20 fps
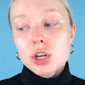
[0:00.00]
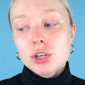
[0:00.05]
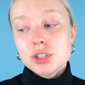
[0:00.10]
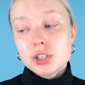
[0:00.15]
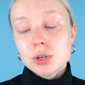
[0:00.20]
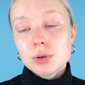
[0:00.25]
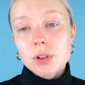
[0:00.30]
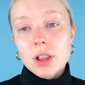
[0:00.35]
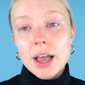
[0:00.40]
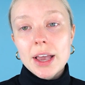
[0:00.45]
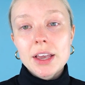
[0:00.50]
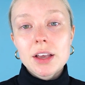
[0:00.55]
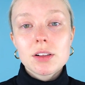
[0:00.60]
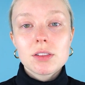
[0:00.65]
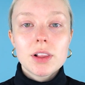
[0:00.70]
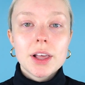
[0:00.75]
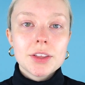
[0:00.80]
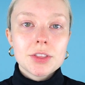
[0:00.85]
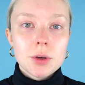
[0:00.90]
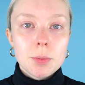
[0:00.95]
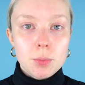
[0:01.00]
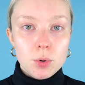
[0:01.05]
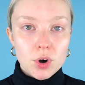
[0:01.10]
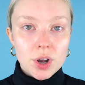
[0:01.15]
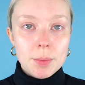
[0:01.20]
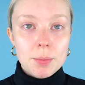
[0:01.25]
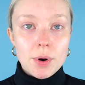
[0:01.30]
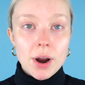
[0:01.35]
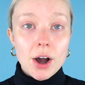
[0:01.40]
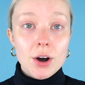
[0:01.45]
do like the
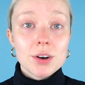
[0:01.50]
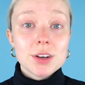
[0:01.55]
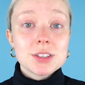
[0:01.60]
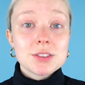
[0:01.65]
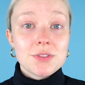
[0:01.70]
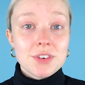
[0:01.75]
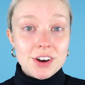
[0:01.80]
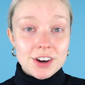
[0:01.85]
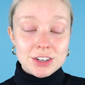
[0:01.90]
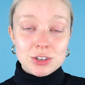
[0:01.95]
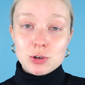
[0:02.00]
boy brow is very